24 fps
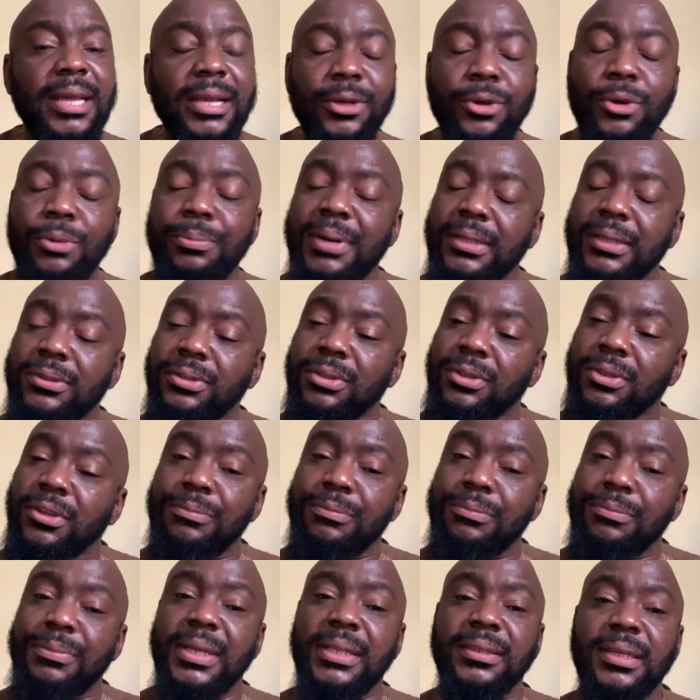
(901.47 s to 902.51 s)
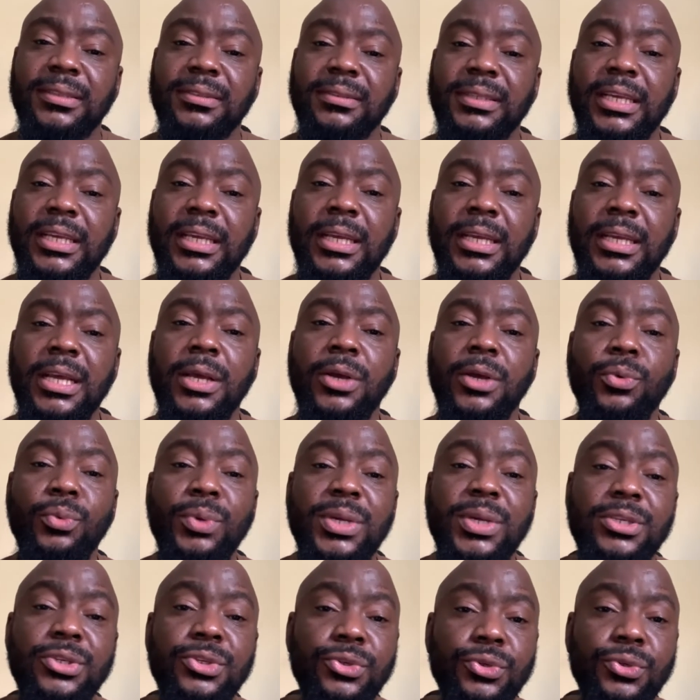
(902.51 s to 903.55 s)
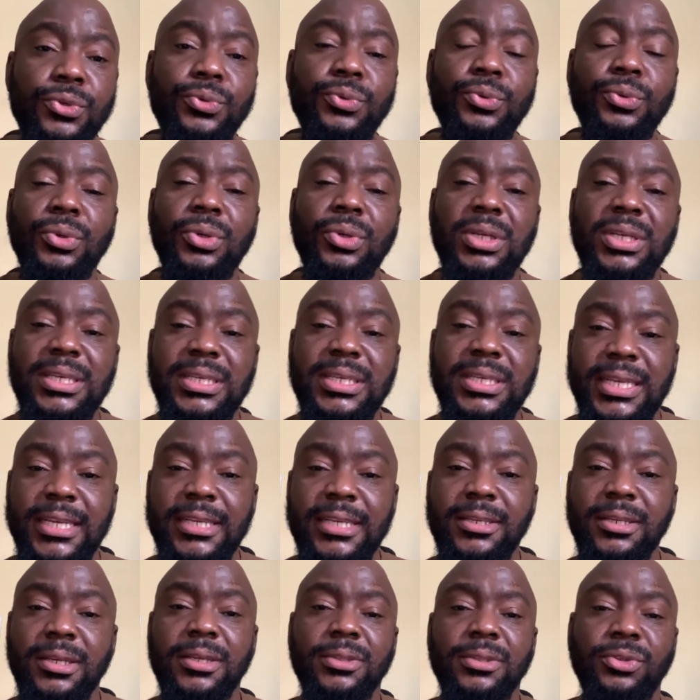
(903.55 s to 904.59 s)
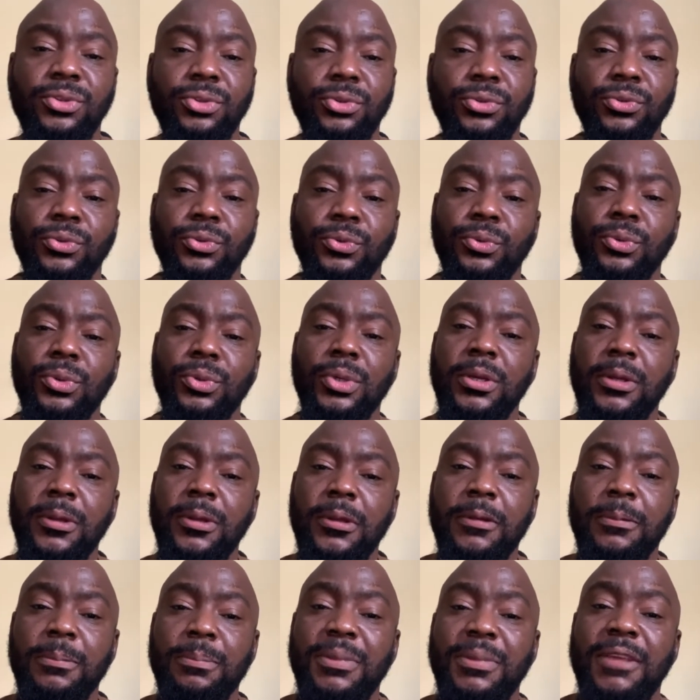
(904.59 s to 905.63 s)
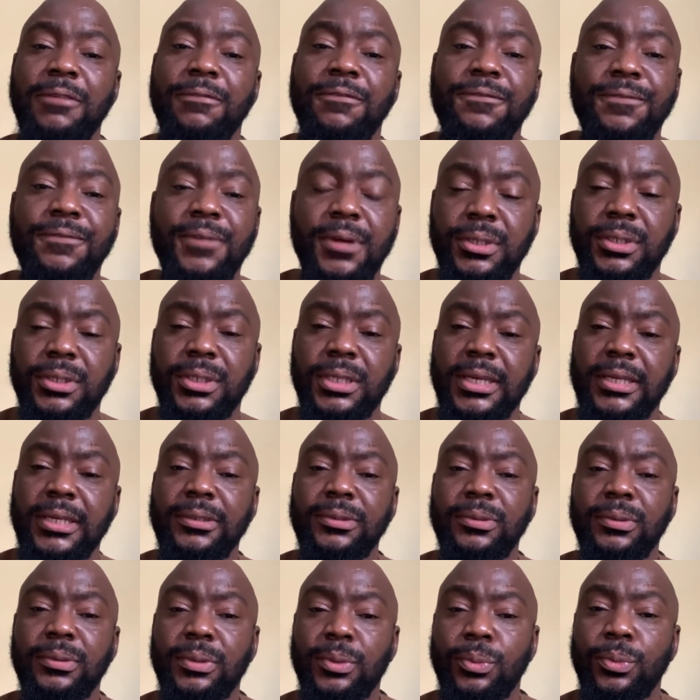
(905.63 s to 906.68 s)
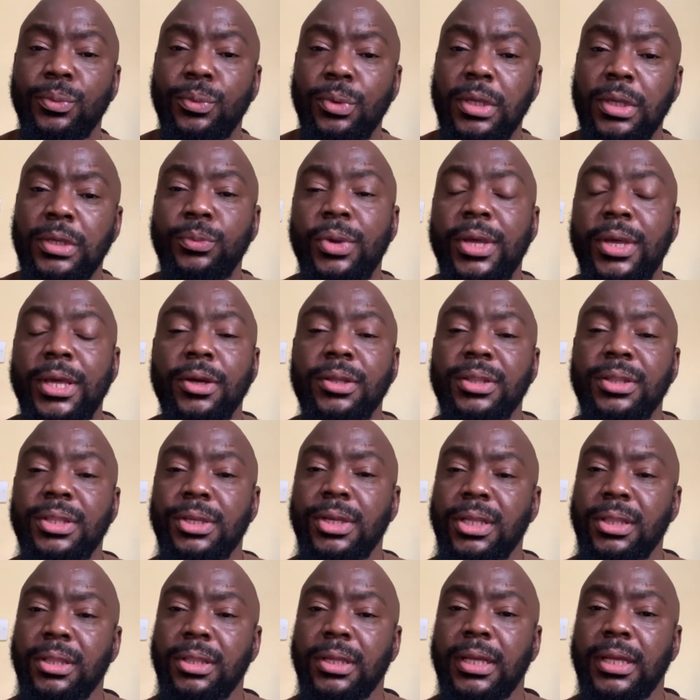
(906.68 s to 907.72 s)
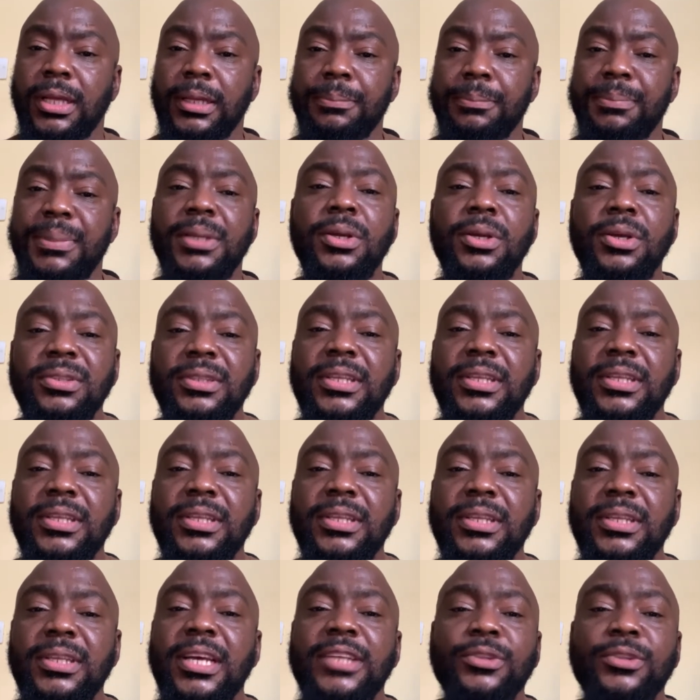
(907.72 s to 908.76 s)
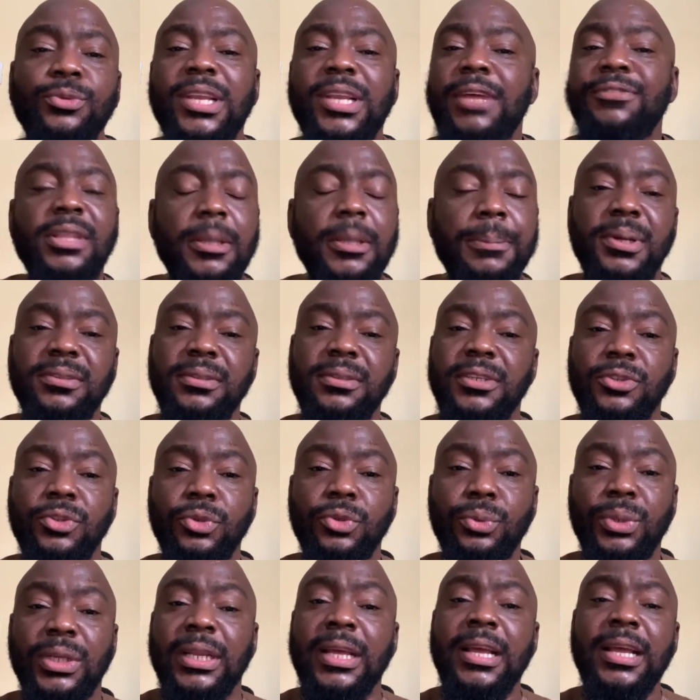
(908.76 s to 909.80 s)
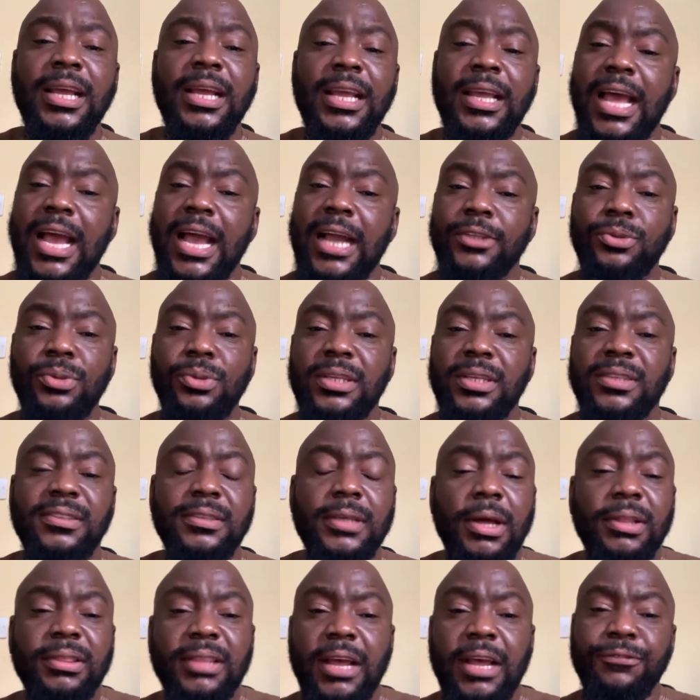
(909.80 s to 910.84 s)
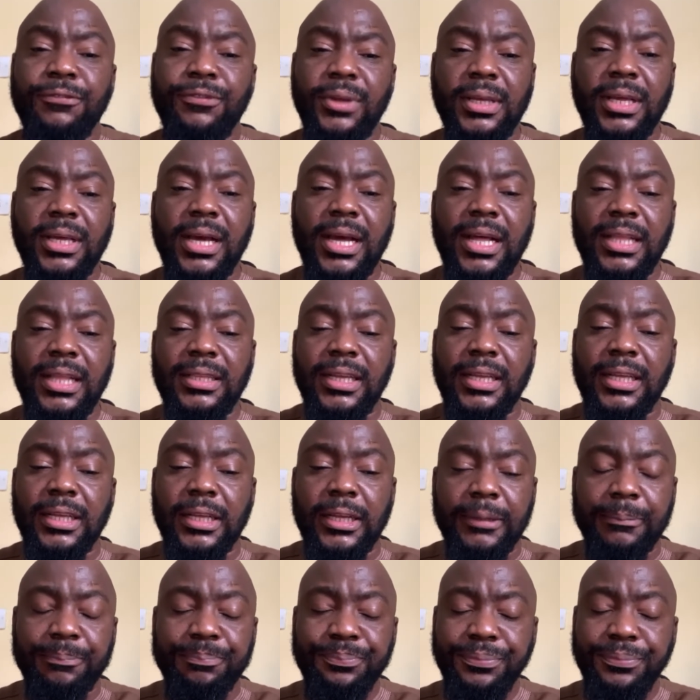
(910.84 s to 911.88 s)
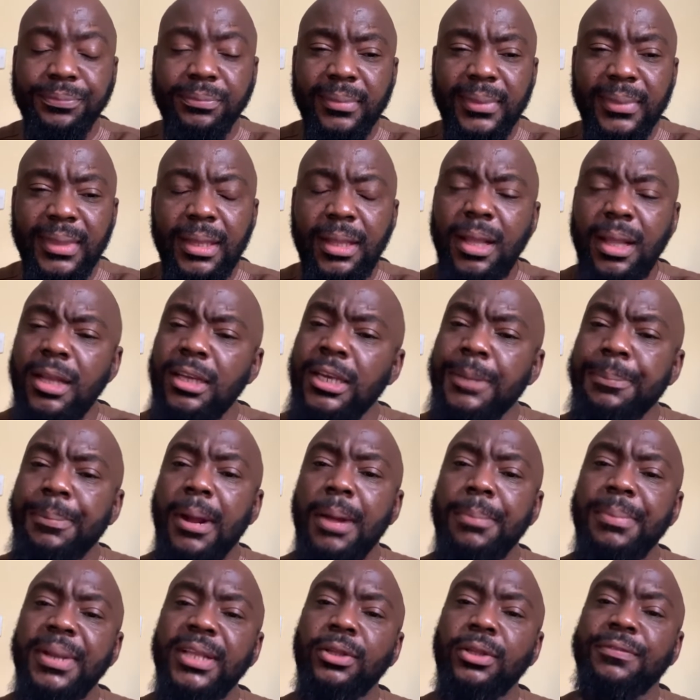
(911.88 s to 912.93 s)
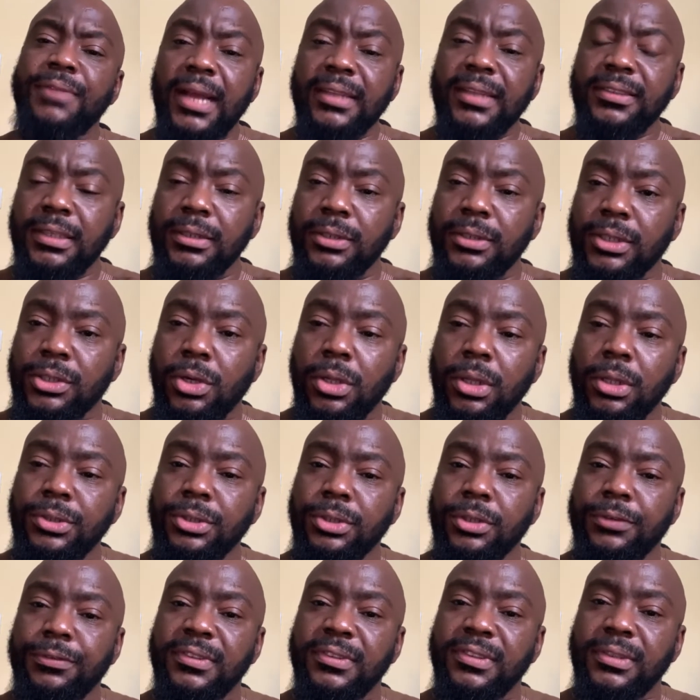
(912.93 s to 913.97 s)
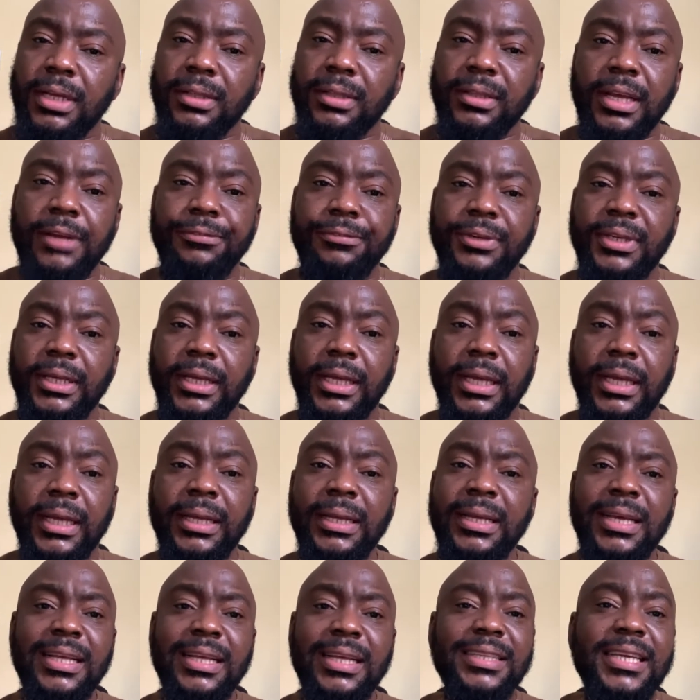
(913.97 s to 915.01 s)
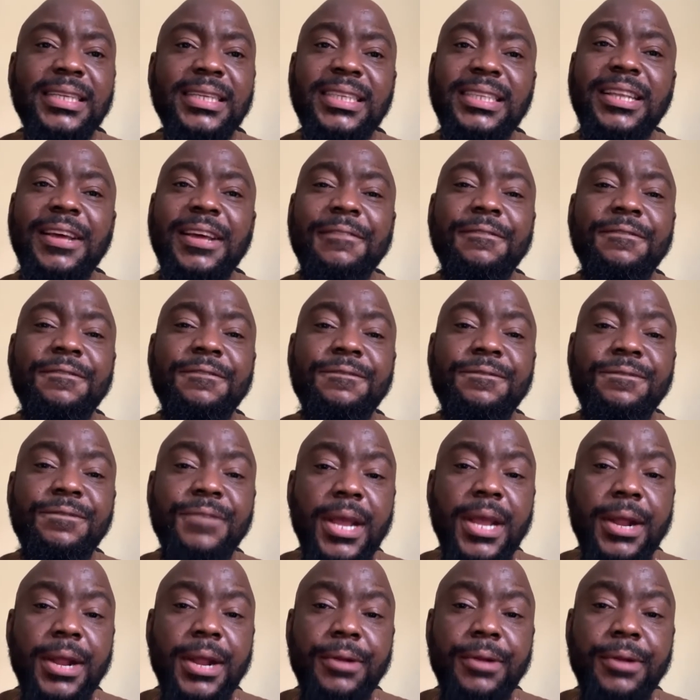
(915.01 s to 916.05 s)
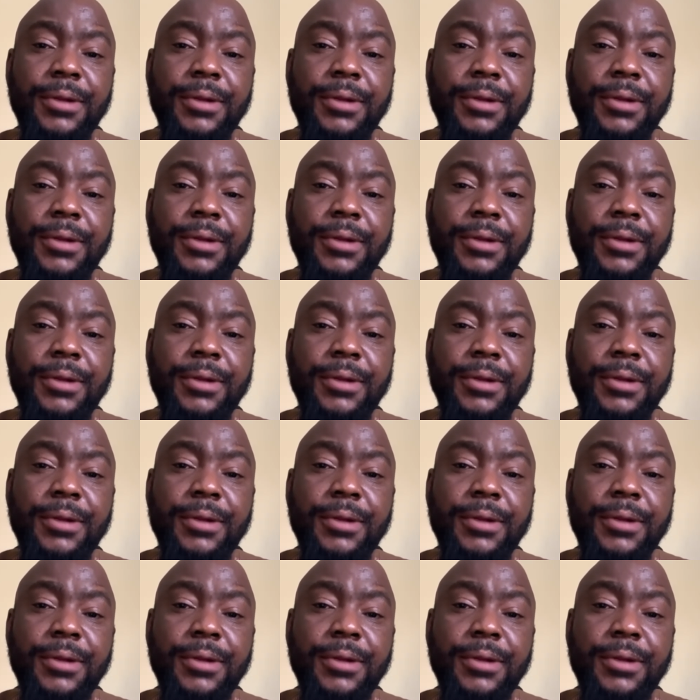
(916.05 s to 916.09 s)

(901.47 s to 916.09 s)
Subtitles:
boldly then go back to government and say, we do need to be funded one way or the other, because that's what every other person is doing. Actually, South Africa, the Department of Arts and Culture for South Africa, they did a